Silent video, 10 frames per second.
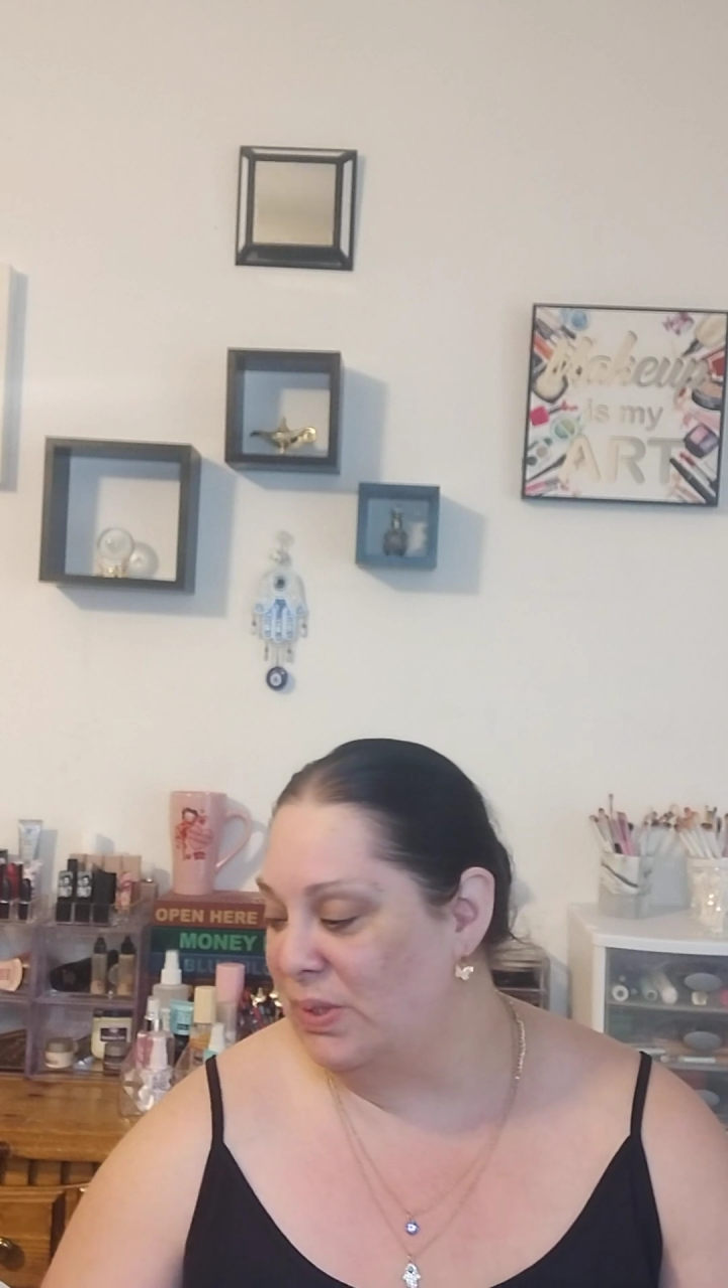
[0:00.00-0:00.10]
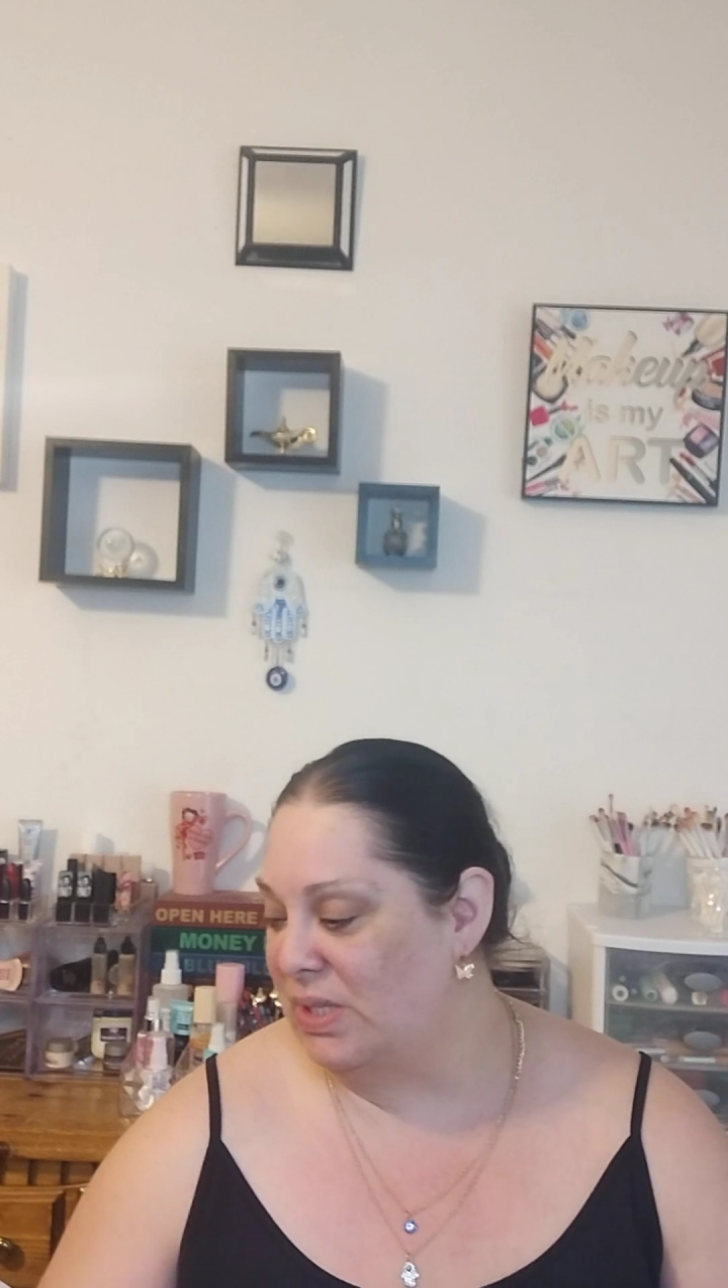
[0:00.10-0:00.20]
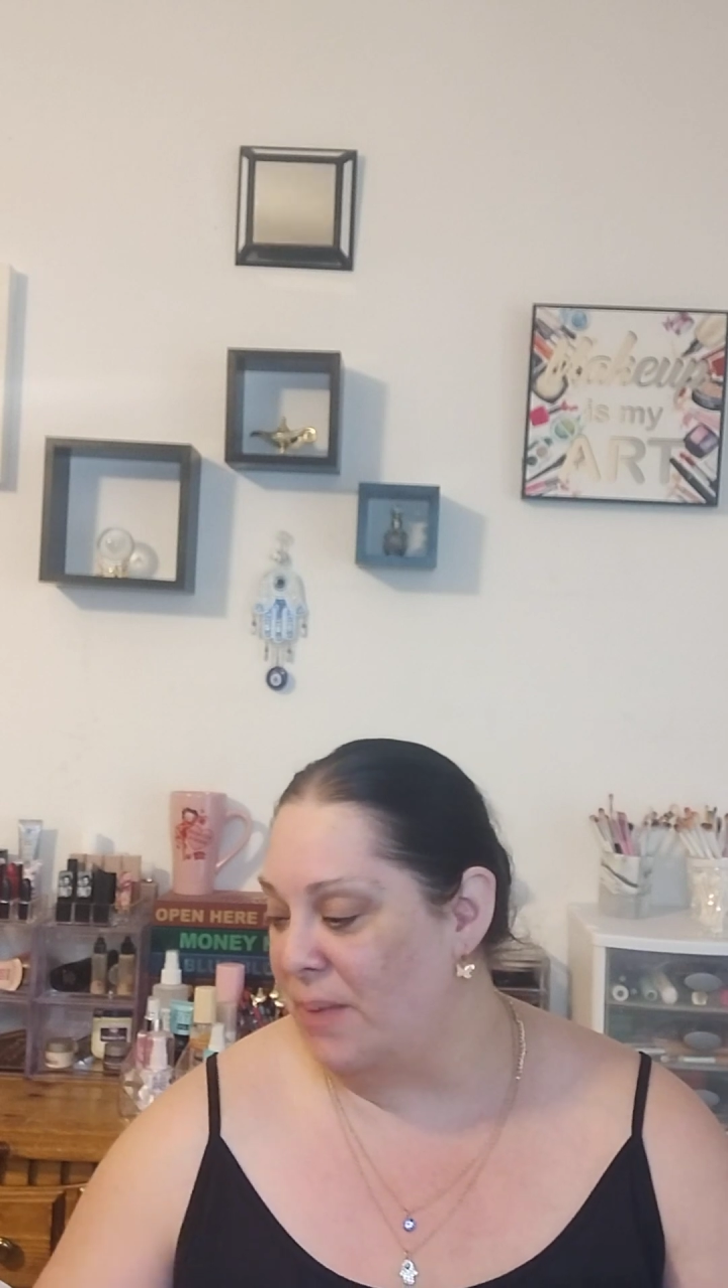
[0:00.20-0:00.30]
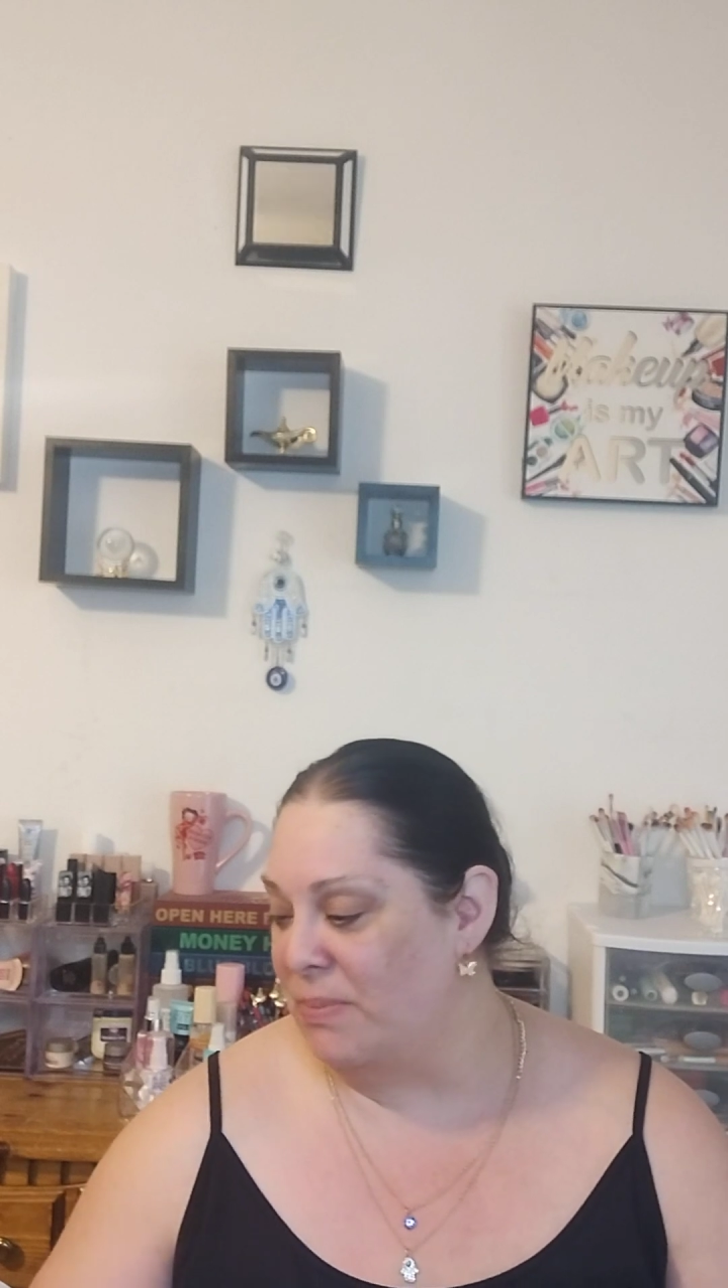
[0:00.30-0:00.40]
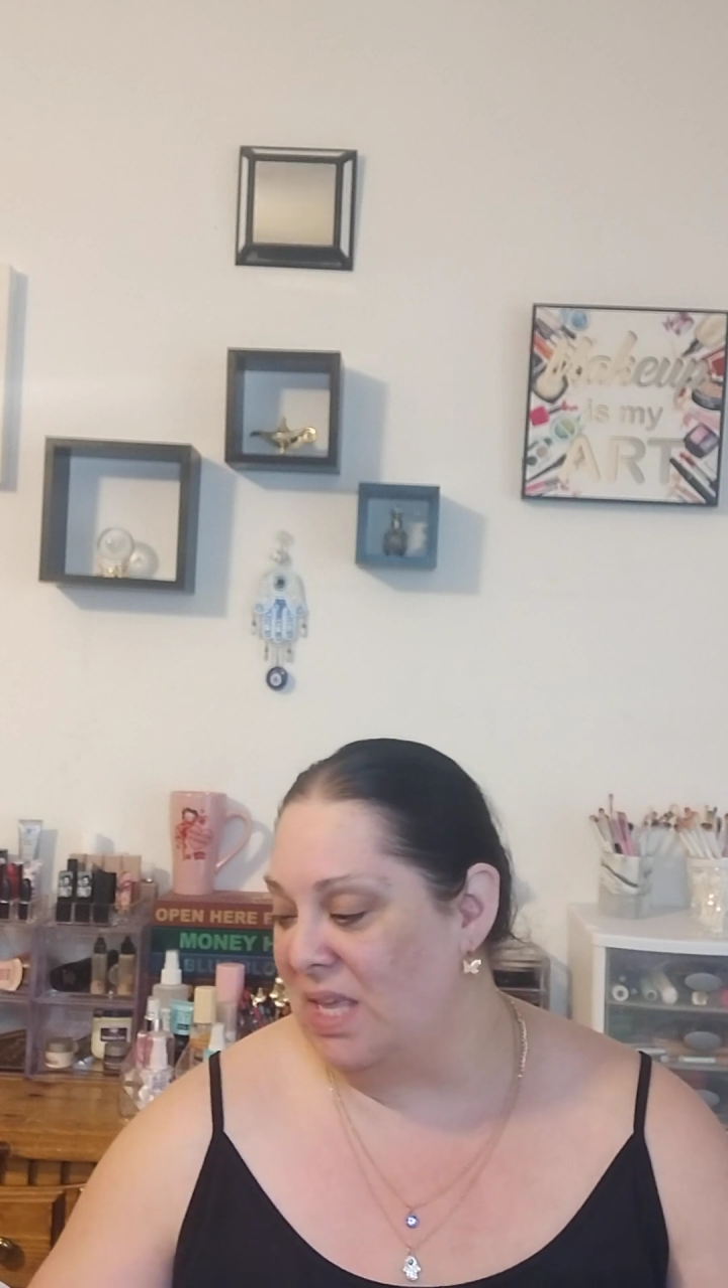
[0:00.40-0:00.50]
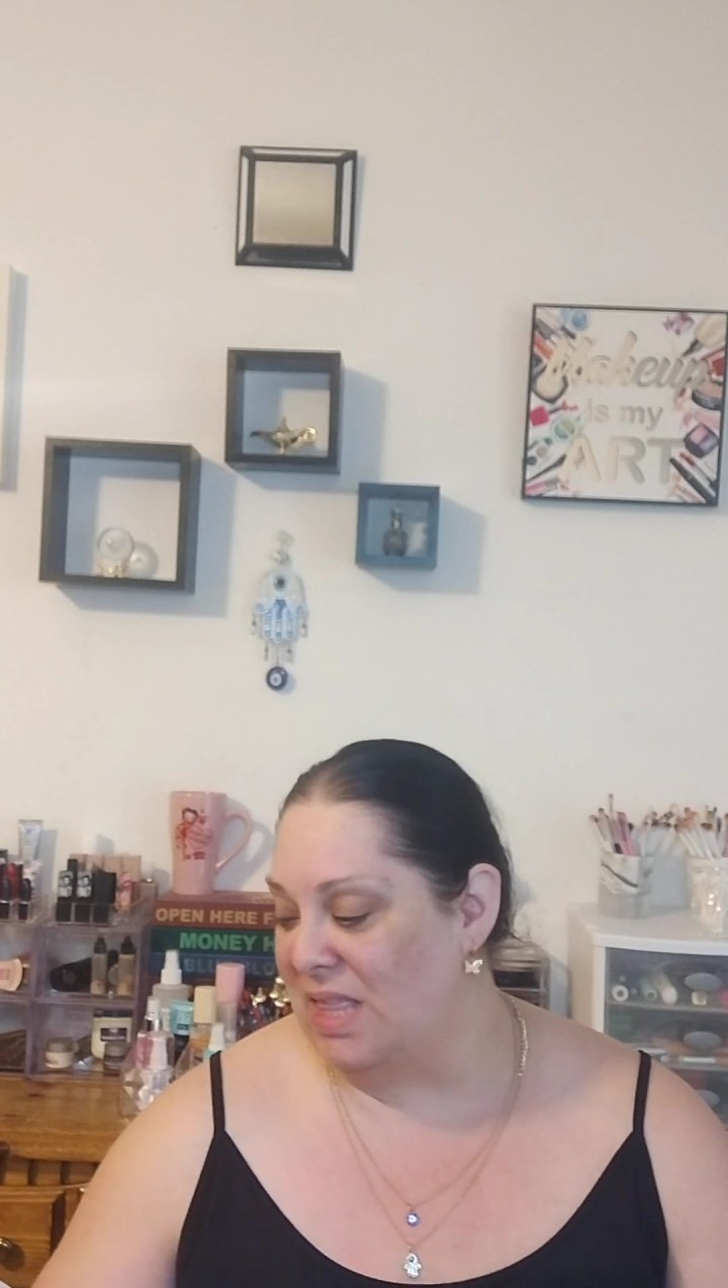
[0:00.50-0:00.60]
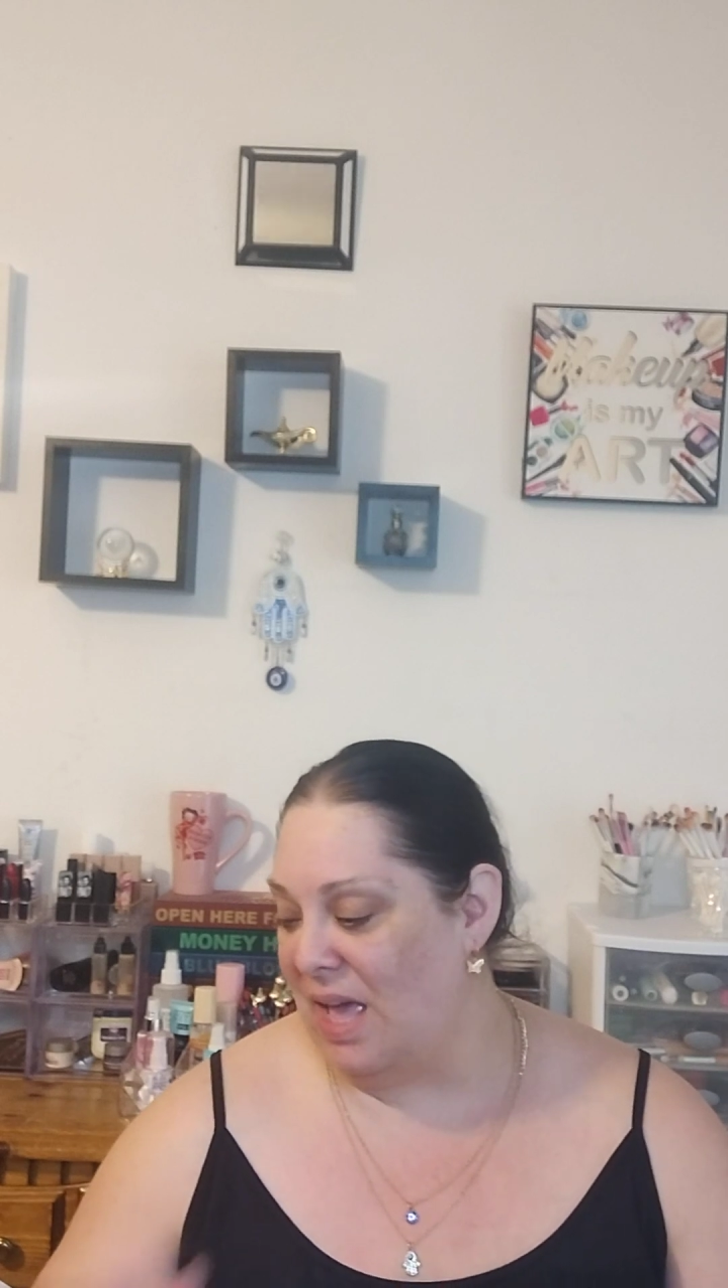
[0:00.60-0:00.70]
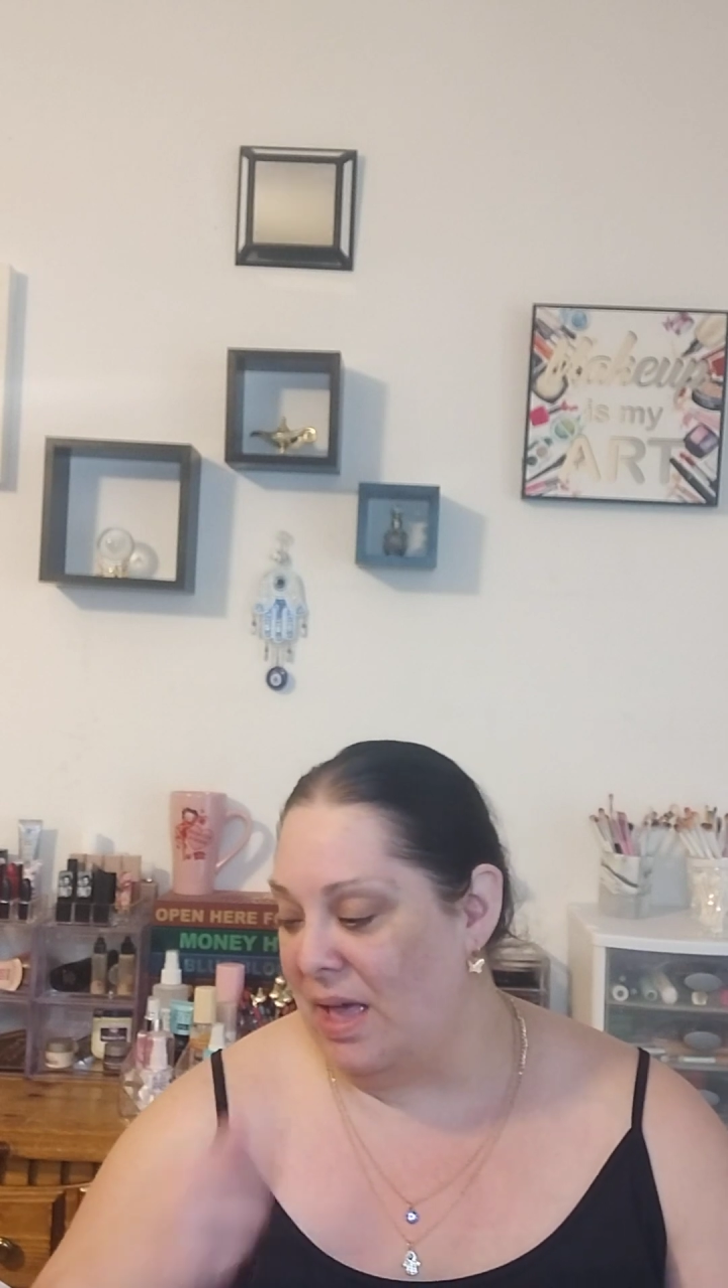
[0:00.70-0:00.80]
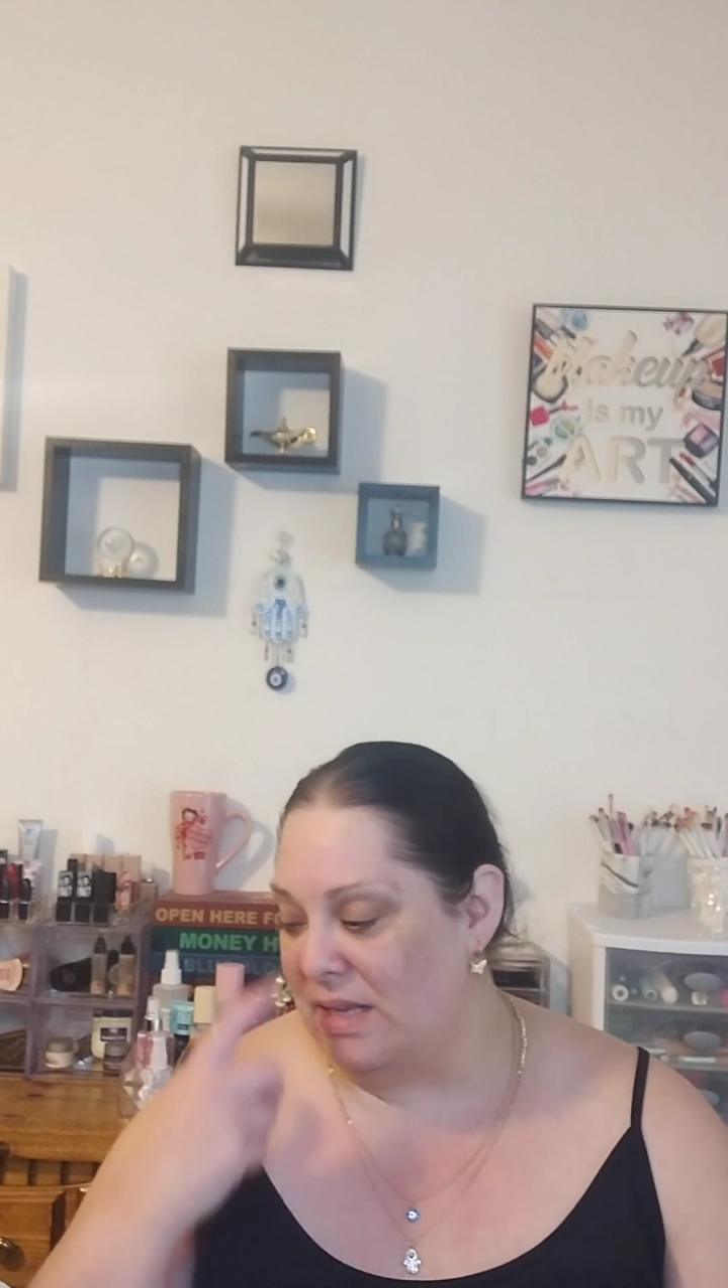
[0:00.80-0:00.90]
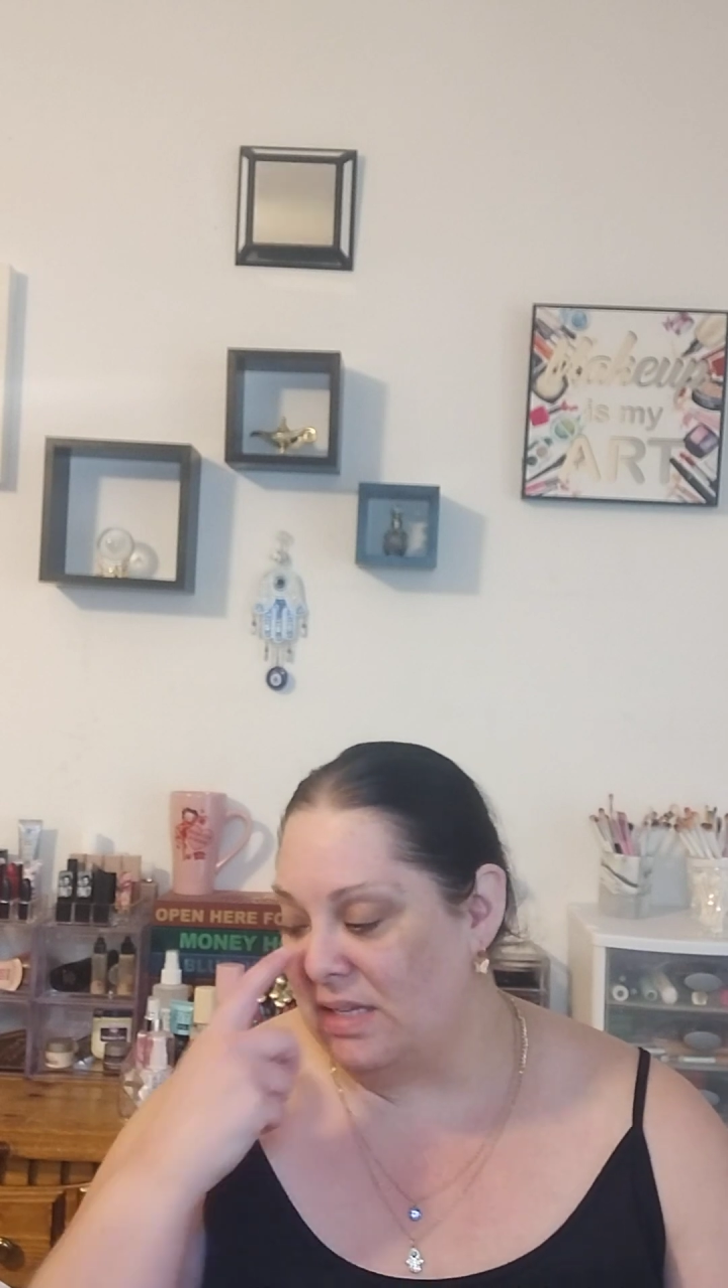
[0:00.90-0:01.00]
something
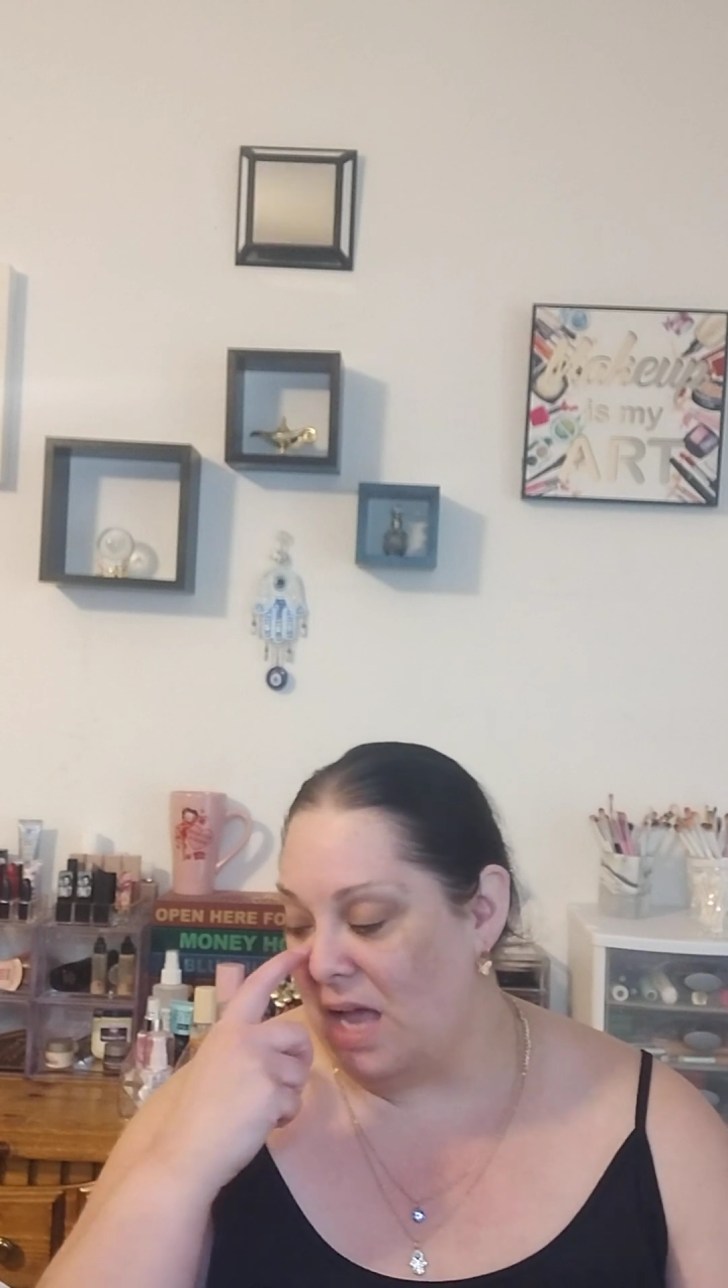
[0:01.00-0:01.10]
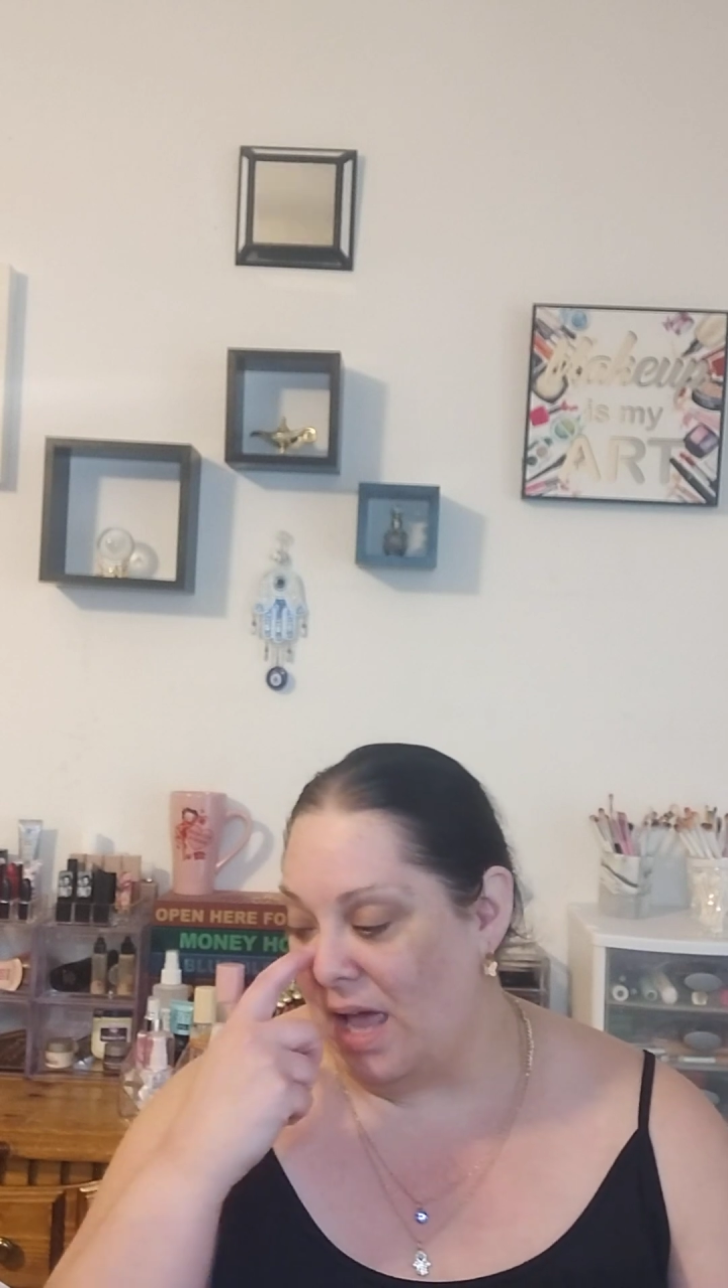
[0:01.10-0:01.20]
that